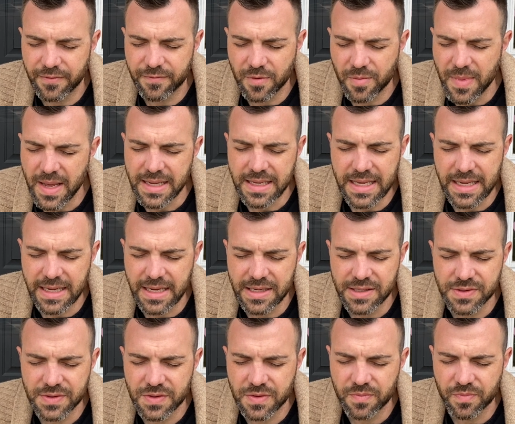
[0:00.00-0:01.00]
for making
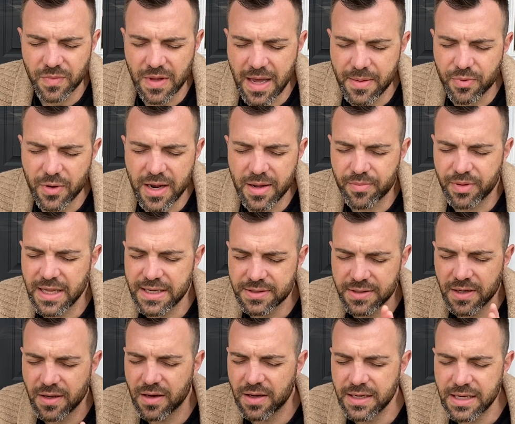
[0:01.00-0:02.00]
us. I pray a
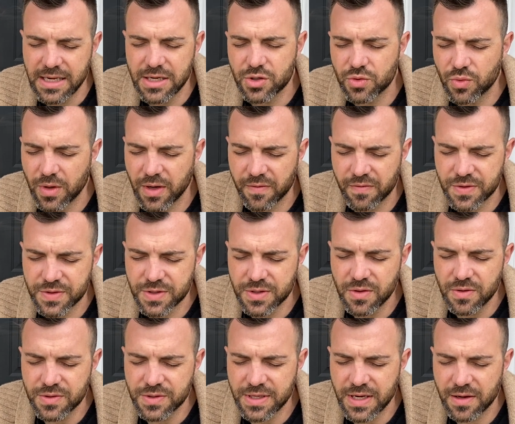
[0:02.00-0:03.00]
blessing on each one of the
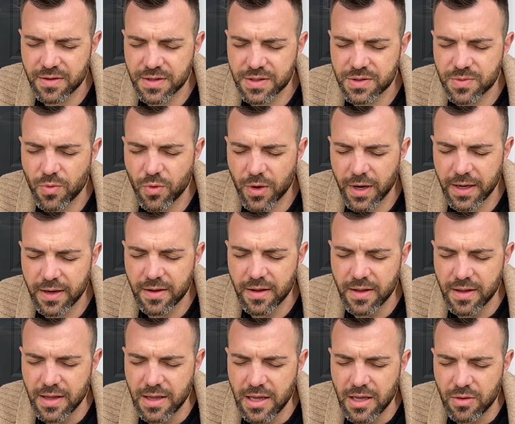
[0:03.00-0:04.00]
students here this morning.
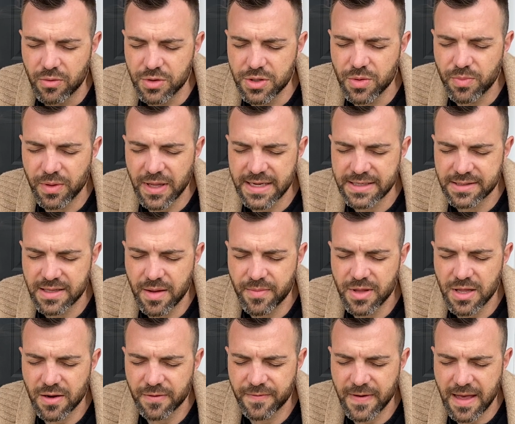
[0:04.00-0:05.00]
Would you bless
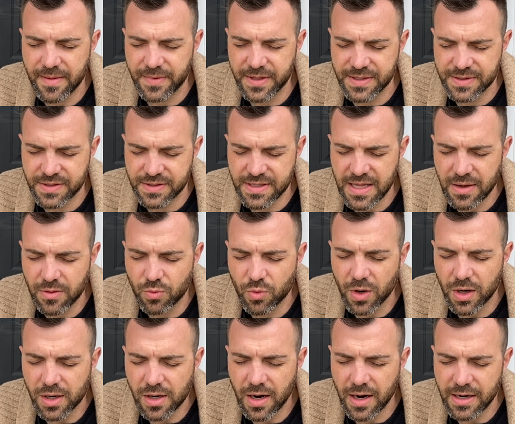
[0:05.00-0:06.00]
them and their families? They
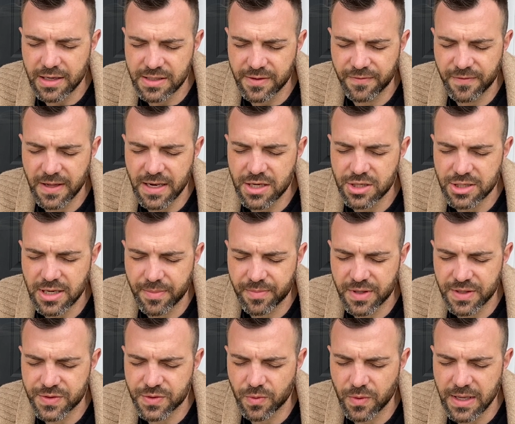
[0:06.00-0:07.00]
work hard to finish
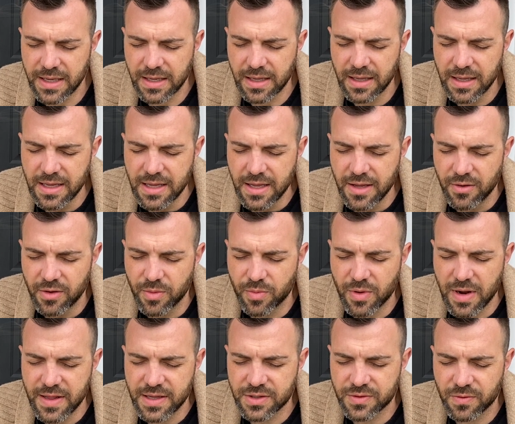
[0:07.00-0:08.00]
up this week. We
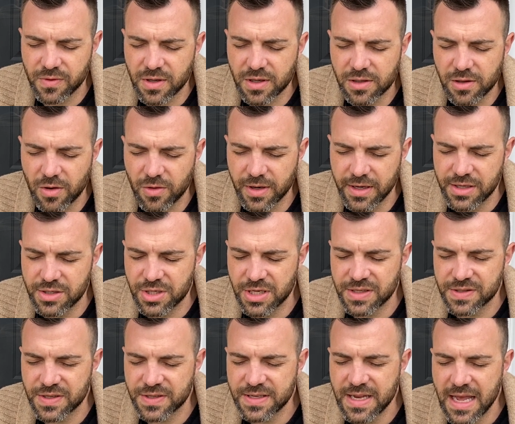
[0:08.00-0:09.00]
pray this for your glory in
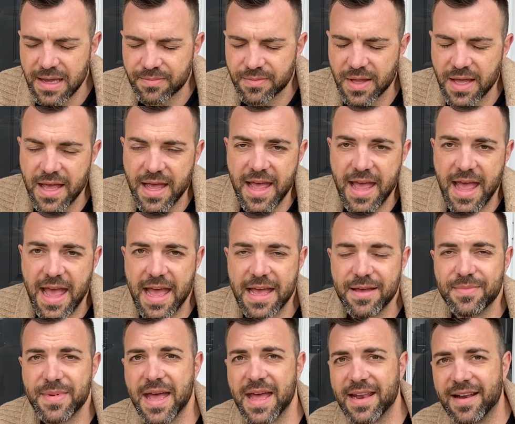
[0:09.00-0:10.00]
Jesus' name.
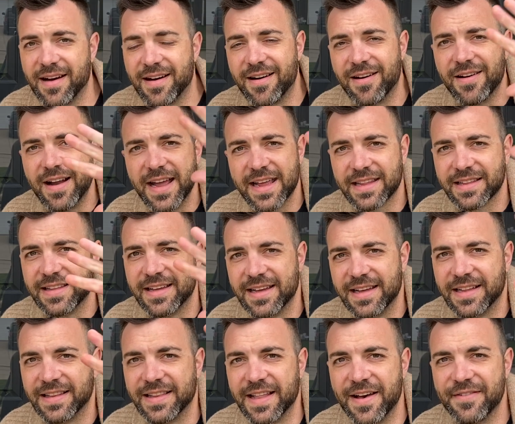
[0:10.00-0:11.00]
Amen. All right.
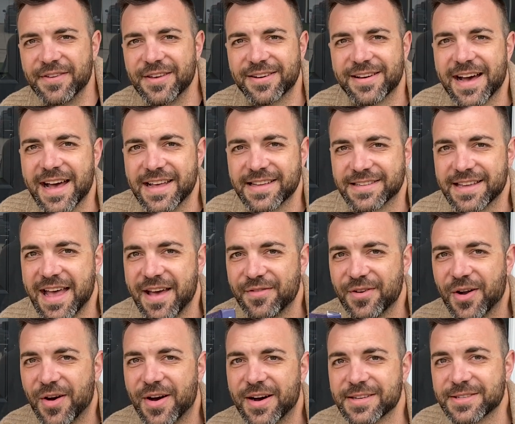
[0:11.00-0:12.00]
Love you guys. Have
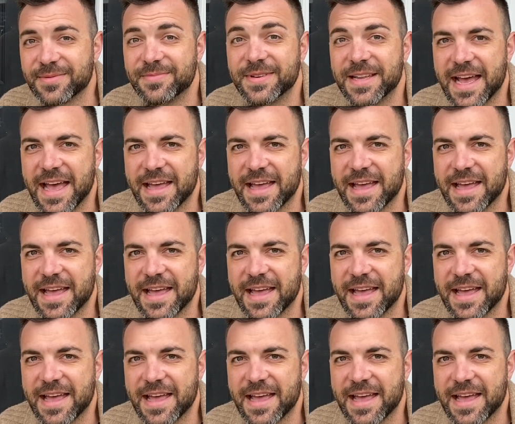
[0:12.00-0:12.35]
an awesome